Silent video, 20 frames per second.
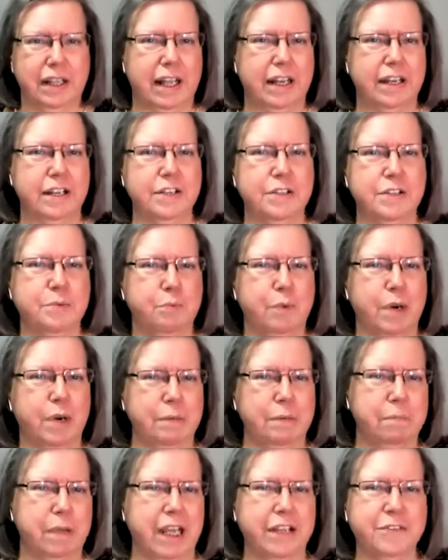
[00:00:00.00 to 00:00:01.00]
That is,
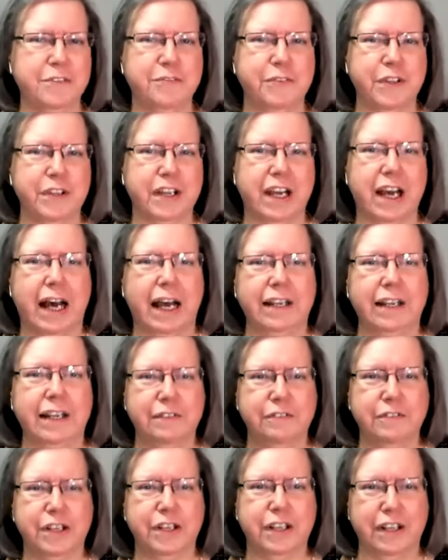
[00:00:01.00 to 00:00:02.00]
what makes for the
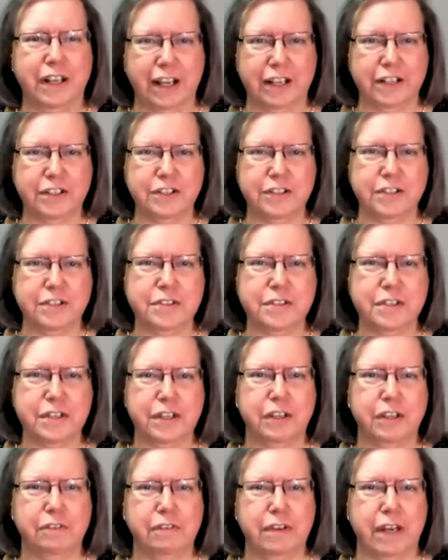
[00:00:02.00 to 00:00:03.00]
kind of connections
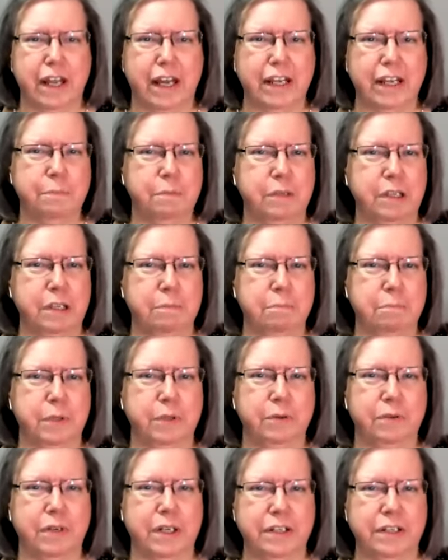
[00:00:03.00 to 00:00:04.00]
that unite
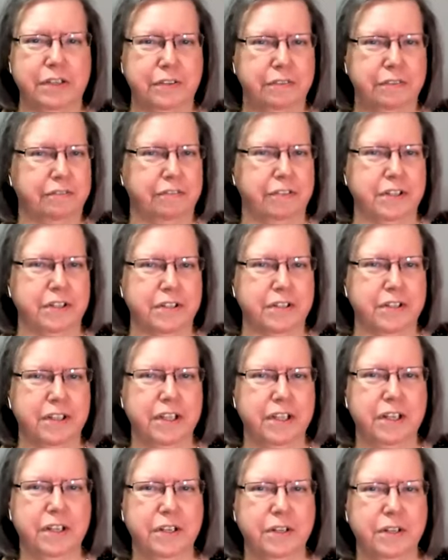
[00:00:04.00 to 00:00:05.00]
people who are different
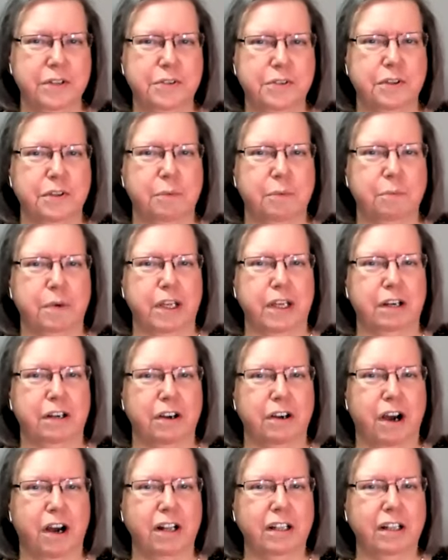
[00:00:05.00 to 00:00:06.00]
so that we
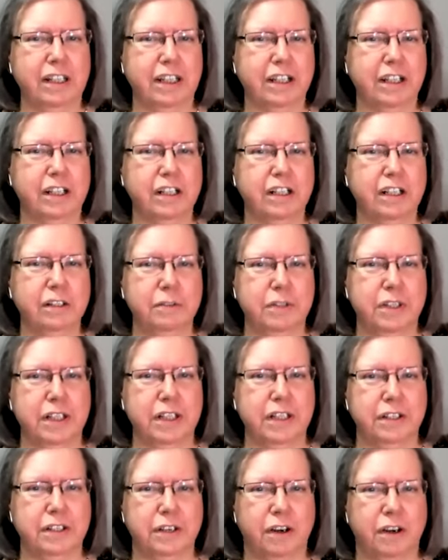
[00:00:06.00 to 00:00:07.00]
are all
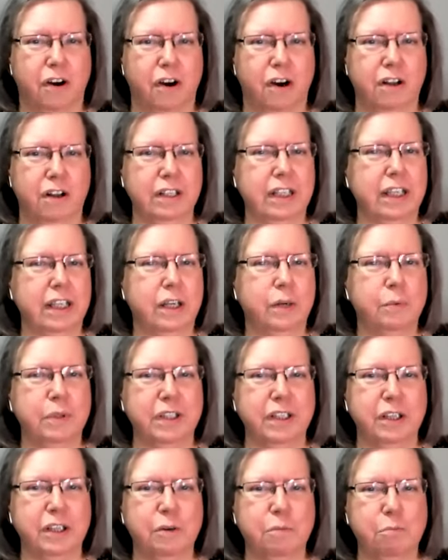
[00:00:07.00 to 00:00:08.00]
included, all
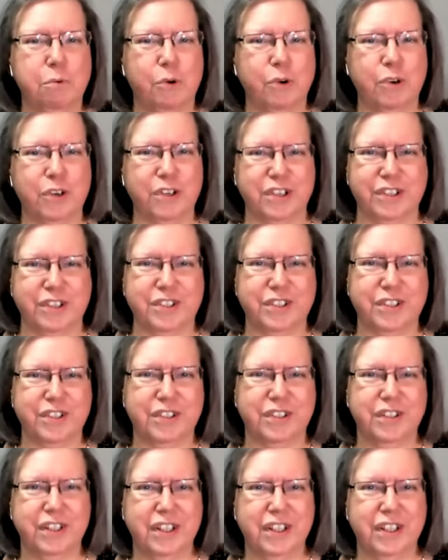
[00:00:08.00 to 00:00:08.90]
equally important